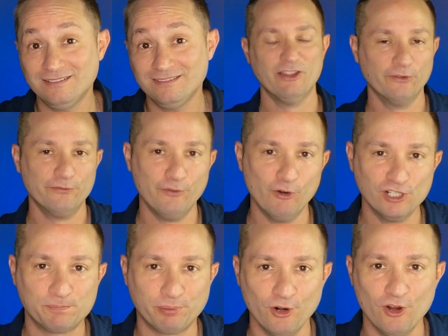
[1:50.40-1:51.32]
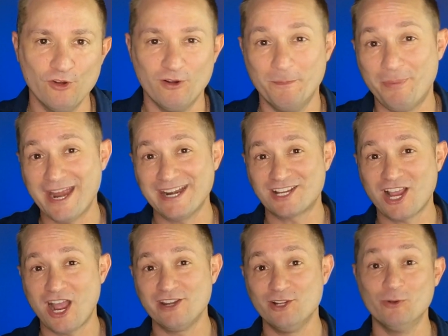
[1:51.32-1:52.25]
Now, the first pro of buying a
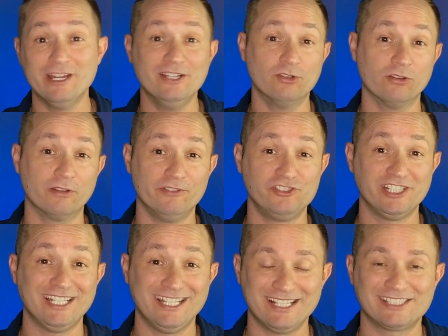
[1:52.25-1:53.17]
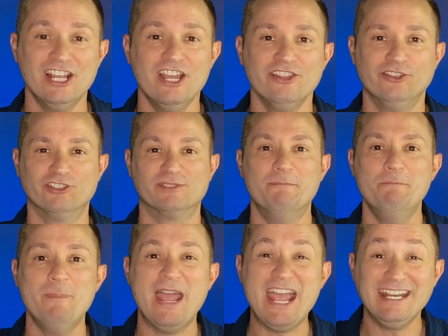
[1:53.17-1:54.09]
condo in Northern Virginia is there's
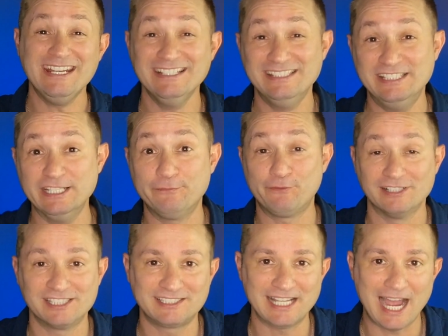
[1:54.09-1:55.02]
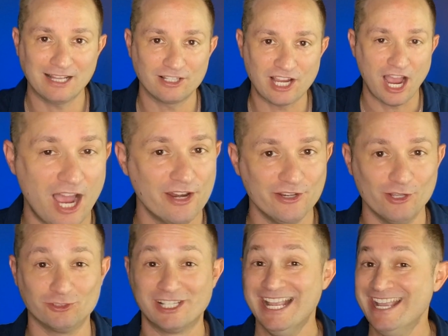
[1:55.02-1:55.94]
many different style of
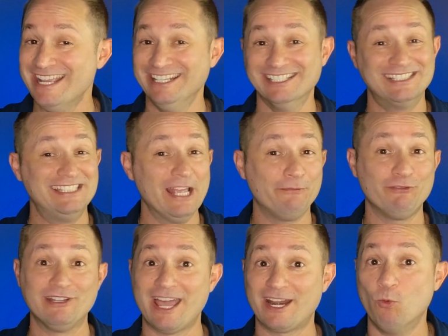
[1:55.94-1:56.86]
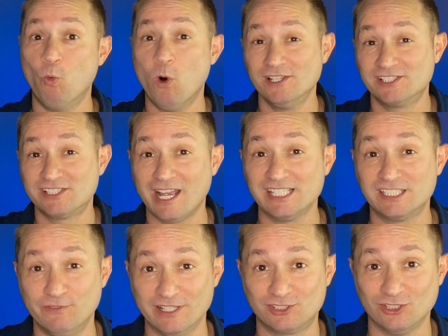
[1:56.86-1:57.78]
condos. It is definitely not a
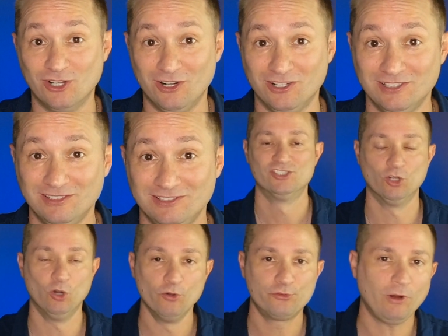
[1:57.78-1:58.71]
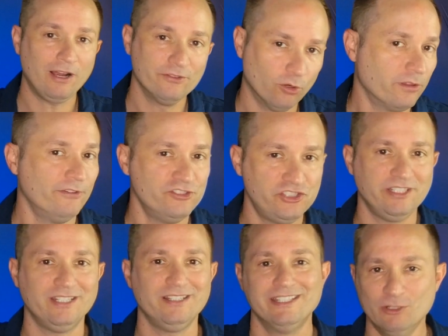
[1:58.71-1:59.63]
one-size-fits-all. So all throughout Northern
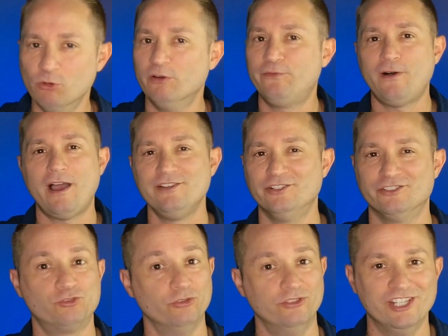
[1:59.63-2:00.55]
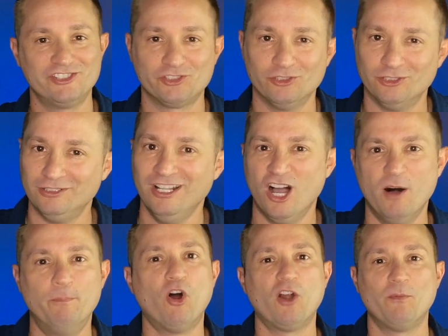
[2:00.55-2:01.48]
Virginia, you will find your traditional
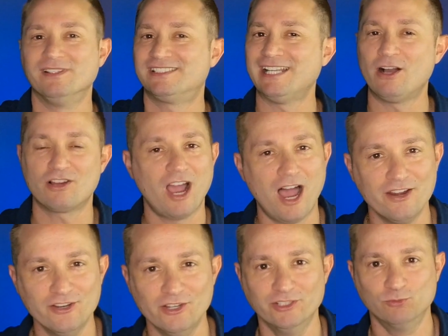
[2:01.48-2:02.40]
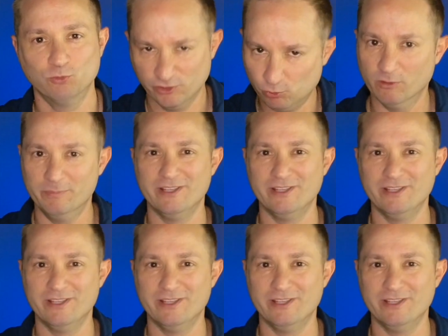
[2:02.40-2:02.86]
apartment style condos, which will